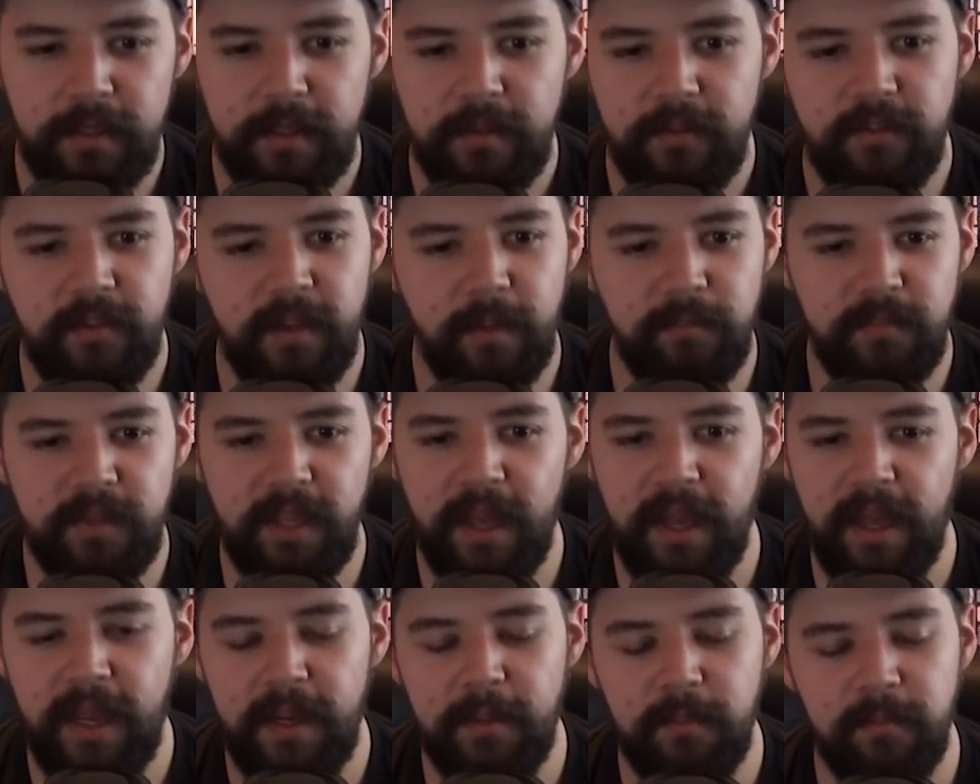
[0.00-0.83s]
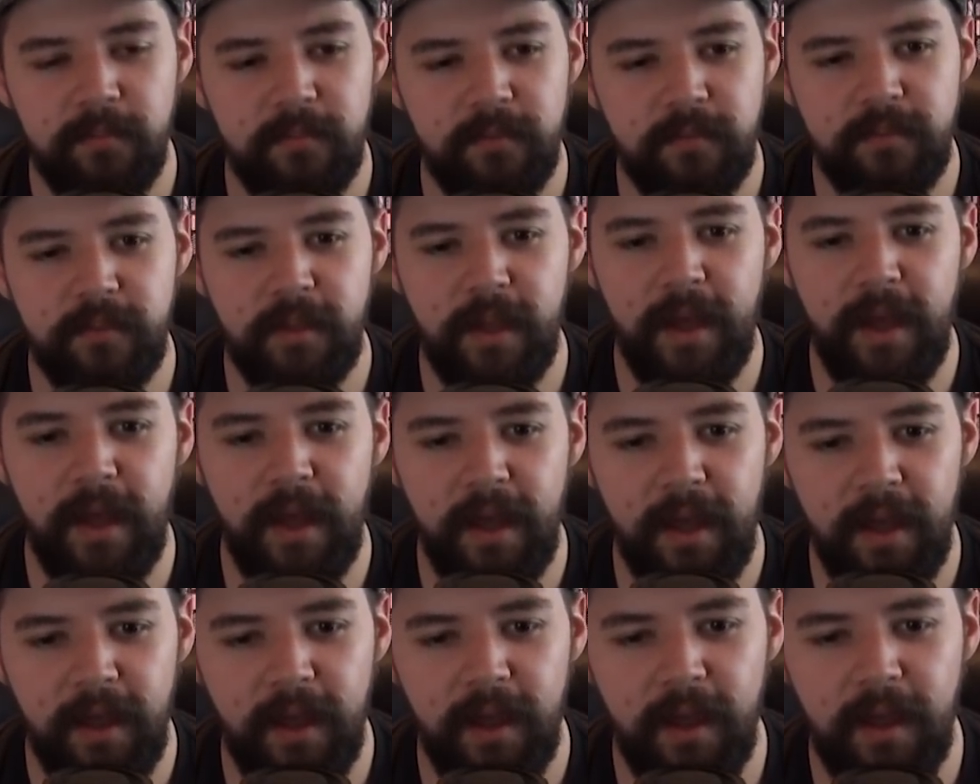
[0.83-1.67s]
sometimes
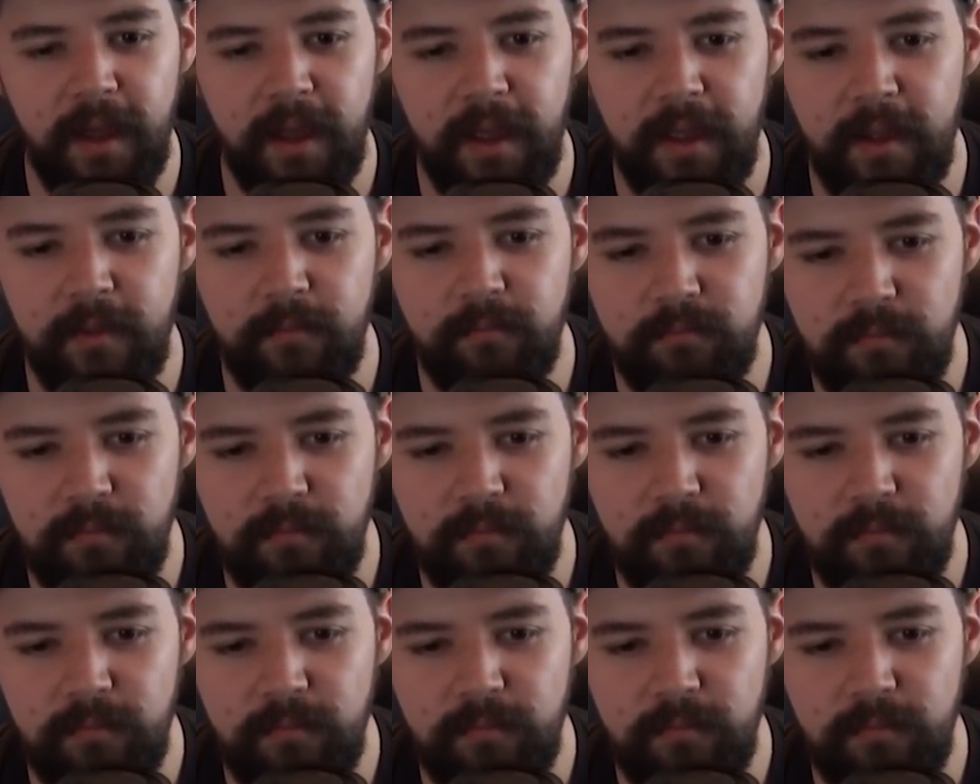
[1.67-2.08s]
all